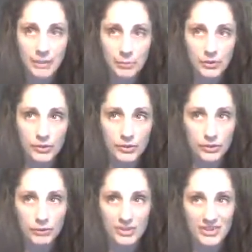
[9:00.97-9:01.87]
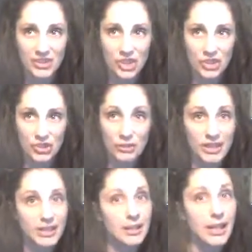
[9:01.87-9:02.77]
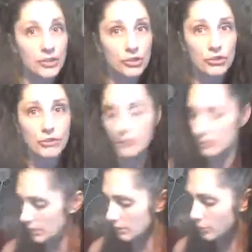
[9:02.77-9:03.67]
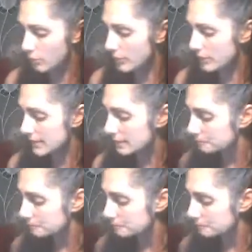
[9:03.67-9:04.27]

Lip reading: I personally would suggest you getting extra for literature books.